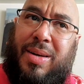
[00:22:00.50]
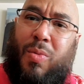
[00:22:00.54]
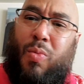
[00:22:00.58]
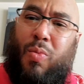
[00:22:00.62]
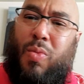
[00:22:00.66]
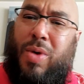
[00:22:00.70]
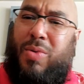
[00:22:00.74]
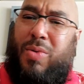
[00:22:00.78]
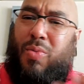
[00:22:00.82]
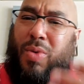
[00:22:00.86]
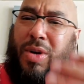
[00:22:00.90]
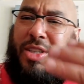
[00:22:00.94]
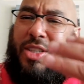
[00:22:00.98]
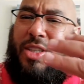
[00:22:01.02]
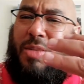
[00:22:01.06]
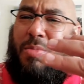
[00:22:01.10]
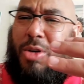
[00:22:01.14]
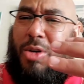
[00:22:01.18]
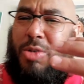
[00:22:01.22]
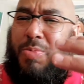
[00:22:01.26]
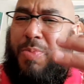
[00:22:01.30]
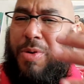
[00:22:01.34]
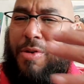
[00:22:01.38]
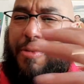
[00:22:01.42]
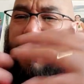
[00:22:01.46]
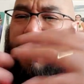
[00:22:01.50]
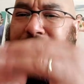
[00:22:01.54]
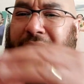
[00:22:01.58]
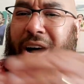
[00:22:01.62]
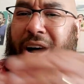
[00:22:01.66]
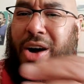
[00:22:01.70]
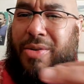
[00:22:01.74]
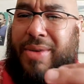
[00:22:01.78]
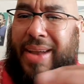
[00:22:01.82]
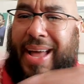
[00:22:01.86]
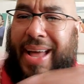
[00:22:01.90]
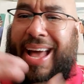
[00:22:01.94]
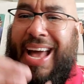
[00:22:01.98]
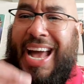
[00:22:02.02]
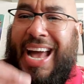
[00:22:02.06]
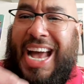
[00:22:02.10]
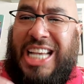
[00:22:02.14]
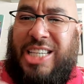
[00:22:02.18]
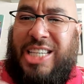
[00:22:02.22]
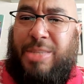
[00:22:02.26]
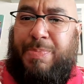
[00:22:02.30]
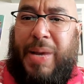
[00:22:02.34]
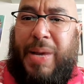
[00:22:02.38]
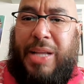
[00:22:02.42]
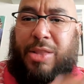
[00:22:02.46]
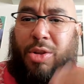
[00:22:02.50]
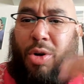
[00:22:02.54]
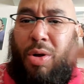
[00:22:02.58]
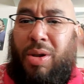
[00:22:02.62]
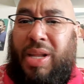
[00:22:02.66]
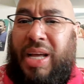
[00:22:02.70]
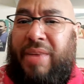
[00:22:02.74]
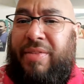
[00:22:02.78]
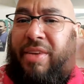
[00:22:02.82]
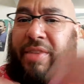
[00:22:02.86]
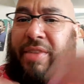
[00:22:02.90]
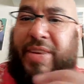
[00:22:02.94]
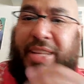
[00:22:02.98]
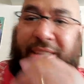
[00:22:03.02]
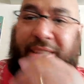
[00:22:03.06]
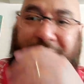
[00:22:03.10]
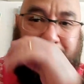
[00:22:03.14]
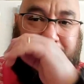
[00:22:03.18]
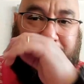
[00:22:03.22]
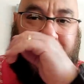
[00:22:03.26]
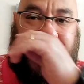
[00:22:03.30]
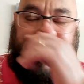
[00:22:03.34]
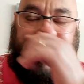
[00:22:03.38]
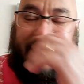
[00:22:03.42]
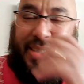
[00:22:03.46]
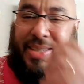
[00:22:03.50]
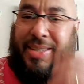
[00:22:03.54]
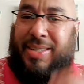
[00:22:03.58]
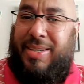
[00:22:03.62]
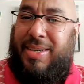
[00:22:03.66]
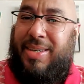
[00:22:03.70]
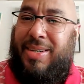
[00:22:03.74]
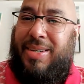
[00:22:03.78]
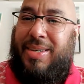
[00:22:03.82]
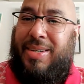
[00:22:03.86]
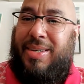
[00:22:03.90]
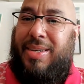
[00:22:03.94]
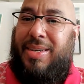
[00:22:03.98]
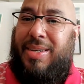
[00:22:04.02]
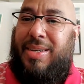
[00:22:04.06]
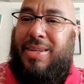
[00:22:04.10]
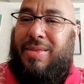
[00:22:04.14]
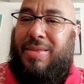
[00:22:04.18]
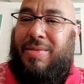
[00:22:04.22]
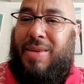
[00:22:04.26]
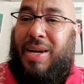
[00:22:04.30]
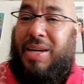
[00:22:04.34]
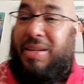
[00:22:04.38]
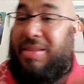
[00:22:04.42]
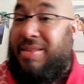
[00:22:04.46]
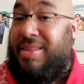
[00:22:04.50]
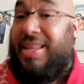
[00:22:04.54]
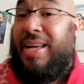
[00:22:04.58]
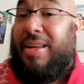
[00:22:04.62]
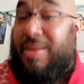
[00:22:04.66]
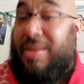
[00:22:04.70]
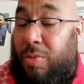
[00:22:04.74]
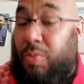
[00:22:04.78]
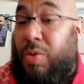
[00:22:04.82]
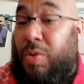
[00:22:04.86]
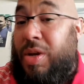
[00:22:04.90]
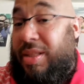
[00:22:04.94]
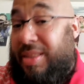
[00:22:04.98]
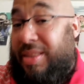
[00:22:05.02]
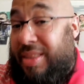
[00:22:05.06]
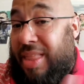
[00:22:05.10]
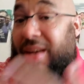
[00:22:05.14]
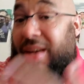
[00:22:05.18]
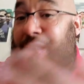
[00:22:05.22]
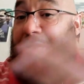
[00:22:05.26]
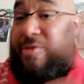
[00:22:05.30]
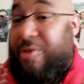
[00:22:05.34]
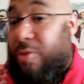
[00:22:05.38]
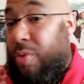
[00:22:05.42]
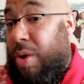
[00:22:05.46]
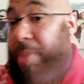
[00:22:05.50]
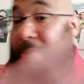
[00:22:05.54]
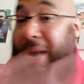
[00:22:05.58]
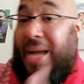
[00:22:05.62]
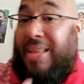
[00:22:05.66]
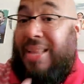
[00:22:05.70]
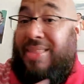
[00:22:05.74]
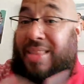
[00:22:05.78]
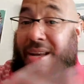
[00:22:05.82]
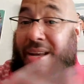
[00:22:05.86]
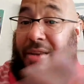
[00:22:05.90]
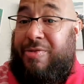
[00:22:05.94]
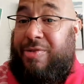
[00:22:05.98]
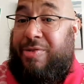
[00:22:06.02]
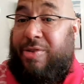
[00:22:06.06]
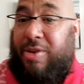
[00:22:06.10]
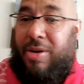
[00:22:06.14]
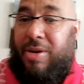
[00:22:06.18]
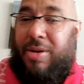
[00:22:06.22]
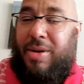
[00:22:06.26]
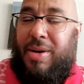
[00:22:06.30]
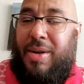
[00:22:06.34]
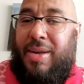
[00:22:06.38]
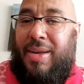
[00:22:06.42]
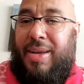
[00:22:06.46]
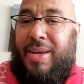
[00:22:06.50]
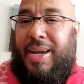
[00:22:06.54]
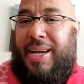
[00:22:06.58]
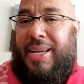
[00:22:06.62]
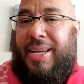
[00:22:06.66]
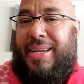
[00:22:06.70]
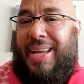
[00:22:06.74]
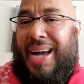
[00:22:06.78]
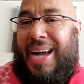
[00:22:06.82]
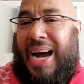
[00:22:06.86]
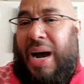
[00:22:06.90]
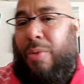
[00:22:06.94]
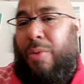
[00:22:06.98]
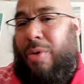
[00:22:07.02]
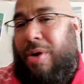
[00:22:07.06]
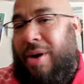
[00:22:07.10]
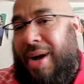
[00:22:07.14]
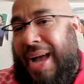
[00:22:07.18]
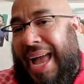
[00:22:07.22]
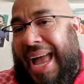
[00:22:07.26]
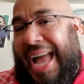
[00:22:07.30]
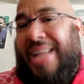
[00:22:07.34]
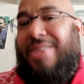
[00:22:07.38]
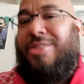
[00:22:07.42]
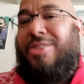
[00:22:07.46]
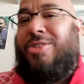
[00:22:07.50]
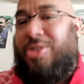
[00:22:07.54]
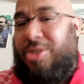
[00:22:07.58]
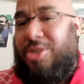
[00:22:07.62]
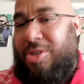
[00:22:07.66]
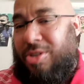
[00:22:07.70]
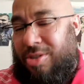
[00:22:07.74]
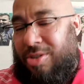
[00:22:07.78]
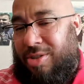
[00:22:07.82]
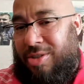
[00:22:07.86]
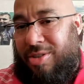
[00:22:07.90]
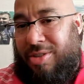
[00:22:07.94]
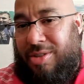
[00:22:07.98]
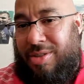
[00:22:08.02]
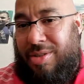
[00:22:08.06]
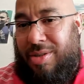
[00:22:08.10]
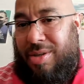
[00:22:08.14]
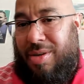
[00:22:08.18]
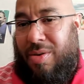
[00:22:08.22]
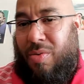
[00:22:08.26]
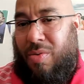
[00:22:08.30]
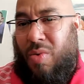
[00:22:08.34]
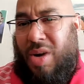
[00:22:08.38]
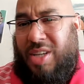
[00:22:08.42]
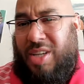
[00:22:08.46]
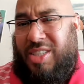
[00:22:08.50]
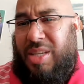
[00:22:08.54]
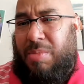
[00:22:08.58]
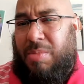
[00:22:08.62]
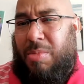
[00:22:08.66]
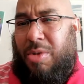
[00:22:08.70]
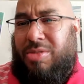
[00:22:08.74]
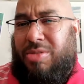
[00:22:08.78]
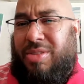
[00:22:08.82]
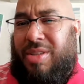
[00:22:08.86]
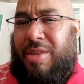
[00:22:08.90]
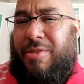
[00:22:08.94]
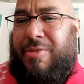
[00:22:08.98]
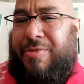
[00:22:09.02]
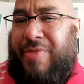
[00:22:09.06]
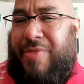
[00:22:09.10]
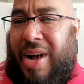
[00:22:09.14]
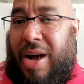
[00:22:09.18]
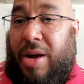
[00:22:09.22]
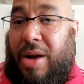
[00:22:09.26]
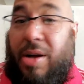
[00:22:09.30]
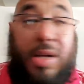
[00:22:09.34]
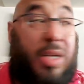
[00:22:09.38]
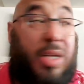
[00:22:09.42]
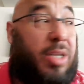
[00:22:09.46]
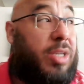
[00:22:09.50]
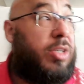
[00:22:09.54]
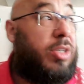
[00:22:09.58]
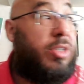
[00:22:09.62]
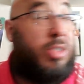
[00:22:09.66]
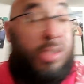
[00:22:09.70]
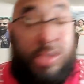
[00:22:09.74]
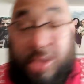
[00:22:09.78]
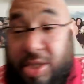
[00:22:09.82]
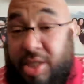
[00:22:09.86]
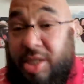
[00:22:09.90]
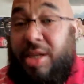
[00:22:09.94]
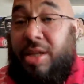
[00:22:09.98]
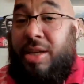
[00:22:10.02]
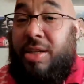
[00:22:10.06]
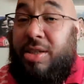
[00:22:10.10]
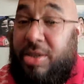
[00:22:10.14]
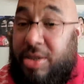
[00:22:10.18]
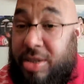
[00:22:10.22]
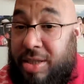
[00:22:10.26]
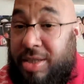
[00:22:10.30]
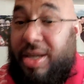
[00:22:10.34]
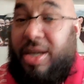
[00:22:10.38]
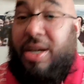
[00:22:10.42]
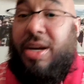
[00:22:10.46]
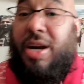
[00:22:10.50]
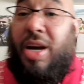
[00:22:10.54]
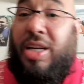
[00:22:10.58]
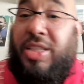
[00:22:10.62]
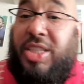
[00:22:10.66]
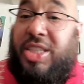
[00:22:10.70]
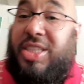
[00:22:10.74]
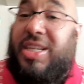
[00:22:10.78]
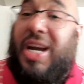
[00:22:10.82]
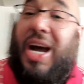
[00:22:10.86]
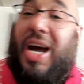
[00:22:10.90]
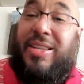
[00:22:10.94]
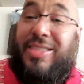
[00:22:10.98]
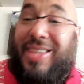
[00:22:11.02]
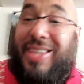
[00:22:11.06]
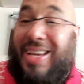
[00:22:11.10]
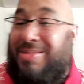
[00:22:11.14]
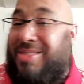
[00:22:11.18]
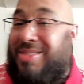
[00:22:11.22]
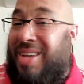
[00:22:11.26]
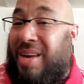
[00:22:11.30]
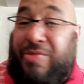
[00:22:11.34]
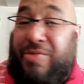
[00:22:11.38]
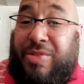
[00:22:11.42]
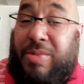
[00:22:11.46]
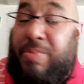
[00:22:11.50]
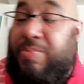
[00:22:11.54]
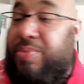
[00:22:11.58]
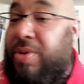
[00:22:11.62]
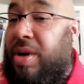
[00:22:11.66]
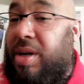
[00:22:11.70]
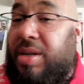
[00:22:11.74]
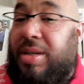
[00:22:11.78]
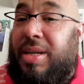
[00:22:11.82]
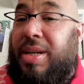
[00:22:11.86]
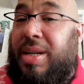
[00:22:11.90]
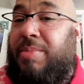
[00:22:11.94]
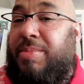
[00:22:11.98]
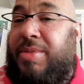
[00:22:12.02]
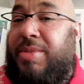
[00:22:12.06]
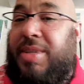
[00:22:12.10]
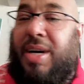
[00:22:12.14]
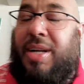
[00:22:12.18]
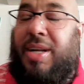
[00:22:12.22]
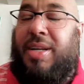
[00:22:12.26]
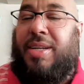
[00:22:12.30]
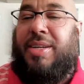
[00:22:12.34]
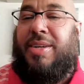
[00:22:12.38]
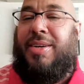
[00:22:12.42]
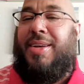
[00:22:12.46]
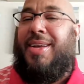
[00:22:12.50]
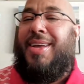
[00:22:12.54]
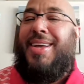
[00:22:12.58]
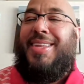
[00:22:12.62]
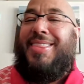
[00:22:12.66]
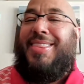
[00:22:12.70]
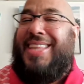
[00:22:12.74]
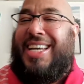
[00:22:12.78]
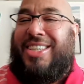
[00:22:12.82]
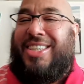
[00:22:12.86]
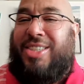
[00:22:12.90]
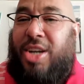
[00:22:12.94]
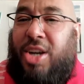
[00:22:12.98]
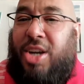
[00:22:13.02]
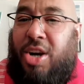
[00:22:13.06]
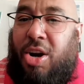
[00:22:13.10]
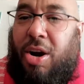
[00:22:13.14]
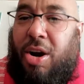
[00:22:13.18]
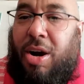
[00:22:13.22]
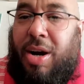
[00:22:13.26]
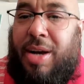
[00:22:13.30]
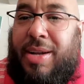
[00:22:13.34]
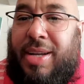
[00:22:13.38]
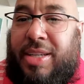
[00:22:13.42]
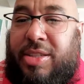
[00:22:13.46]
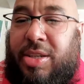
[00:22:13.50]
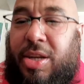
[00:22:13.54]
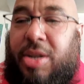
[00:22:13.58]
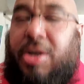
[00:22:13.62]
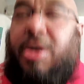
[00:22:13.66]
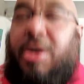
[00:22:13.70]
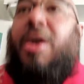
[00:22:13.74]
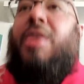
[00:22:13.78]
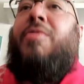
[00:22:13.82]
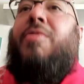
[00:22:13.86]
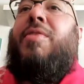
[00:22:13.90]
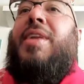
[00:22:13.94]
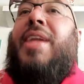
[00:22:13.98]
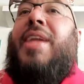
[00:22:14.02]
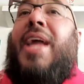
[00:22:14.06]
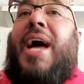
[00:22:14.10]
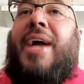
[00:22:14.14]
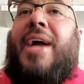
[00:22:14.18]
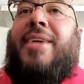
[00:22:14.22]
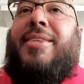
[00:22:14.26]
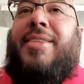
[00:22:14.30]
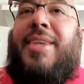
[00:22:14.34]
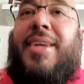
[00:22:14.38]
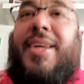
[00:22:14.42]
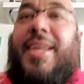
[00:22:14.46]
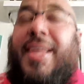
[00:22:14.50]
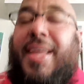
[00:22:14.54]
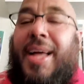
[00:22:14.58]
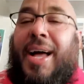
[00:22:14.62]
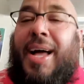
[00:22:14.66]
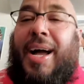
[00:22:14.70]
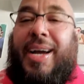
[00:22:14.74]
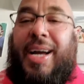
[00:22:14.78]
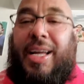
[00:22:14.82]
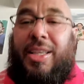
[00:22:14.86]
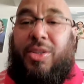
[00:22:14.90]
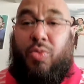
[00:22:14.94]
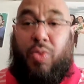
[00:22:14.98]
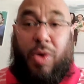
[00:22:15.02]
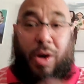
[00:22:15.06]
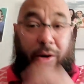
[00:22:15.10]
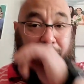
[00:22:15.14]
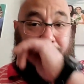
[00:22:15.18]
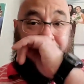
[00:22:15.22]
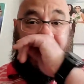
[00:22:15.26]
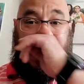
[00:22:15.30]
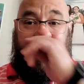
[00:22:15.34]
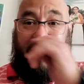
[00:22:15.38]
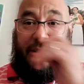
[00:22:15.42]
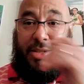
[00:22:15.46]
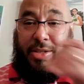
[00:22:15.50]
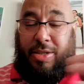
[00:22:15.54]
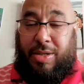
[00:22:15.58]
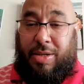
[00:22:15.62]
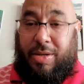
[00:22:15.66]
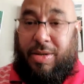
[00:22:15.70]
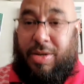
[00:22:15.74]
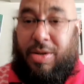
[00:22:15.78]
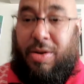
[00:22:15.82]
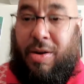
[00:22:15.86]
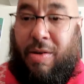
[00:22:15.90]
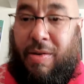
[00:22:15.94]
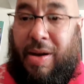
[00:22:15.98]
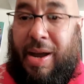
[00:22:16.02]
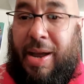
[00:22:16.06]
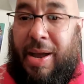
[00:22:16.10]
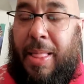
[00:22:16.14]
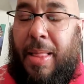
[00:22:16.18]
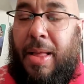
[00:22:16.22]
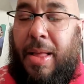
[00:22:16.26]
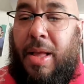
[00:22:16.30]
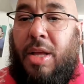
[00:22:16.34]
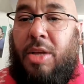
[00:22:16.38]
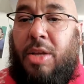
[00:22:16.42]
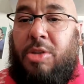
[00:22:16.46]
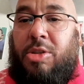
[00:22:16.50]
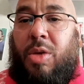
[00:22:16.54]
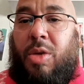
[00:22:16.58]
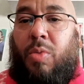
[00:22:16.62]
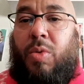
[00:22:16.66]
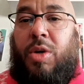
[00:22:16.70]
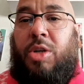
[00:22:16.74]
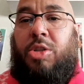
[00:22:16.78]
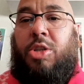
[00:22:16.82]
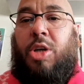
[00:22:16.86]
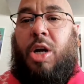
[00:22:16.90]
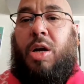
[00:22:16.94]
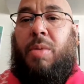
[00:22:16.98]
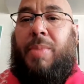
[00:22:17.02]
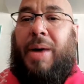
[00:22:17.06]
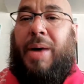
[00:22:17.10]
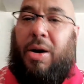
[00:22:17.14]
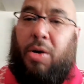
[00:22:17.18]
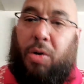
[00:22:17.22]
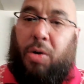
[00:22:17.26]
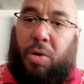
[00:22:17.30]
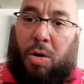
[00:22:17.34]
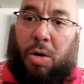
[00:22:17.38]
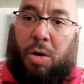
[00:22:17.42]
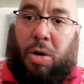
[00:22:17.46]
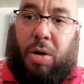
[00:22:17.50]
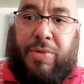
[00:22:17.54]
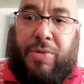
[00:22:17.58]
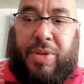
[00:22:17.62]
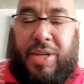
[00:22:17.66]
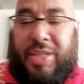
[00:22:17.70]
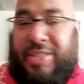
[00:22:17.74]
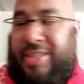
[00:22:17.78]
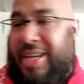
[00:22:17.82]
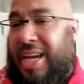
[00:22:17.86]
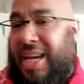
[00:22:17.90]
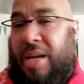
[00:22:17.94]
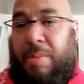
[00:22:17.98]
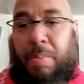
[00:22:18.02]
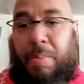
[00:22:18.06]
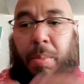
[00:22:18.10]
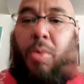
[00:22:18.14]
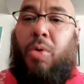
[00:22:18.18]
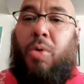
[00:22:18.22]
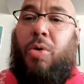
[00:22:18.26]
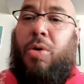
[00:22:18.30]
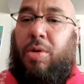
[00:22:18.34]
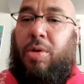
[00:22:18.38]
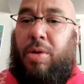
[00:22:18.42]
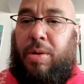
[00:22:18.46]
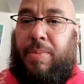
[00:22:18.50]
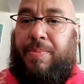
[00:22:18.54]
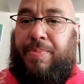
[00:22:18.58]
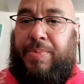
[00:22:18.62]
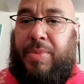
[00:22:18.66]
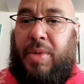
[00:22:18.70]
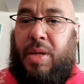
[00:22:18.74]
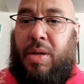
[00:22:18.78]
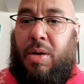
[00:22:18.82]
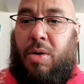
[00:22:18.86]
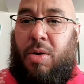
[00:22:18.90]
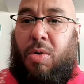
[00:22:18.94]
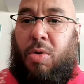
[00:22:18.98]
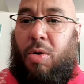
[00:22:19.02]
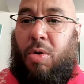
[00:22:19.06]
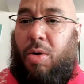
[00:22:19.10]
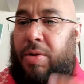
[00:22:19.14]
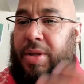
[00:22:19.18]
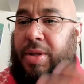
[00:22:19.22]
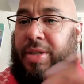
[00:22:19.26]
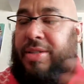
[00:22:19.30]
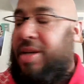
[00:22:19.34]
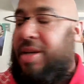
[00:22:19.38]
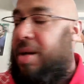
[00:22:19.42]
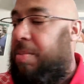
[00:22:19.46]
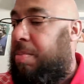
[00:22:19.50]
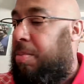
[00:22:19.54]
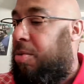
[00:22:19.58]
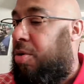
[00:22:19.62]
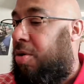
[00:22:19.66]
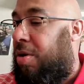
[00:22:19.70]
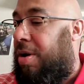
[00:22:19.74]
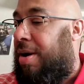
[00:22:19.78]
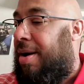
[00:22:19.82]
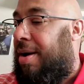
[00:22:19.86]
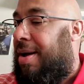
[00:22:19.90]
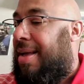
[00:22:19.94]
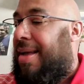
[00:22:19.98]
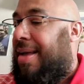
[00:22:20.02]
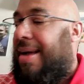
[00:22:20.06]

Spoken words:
What is the most profound aspect or level of intimacy? Right? That we differ. We might differ in our answers. What's the most profound? You see the gunshots. I'm from Brooklyn. I'm telling you, that's a car. That's a car. Relax. I got 12 minutes. All right. So we're gonna talk about all this and more. All this and more.